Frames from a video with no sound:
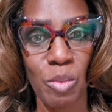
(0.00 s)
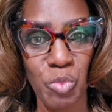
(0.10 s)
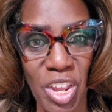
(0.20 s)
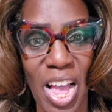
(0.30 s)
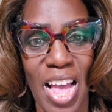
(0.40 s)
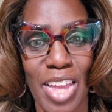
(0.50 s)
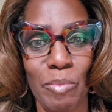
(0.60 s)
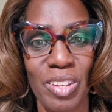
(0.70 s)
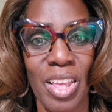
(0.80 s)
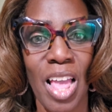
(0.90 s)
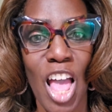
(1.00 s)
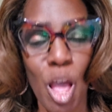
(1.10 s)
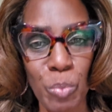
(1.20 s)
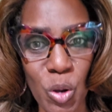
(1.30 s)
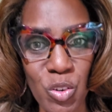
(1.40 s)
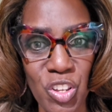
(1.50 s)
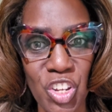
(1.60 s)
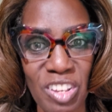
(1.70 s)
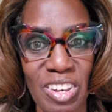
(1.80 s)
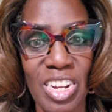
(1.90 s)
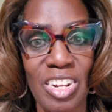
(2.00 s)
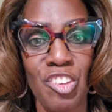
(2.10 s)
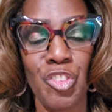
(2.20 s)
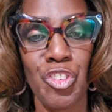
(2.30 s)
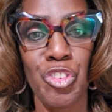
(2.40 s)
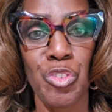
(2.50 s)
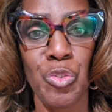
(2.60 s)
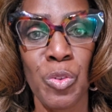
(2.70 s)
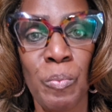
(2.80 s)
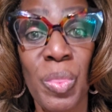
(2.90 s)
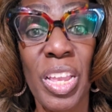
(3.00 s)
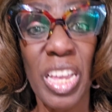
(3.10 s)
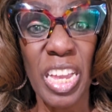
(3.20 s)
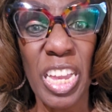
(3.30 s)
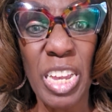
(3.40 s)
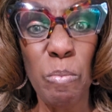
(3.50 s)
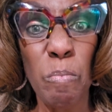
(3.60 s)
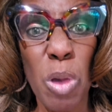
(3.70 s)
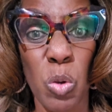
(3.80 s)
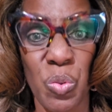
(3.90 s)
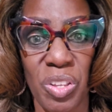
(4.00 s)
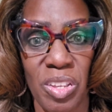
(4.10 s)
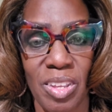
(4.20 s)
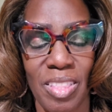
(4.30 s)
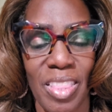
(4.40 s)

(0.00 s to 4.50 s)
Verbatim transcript: Sometimes a person just needs to emote.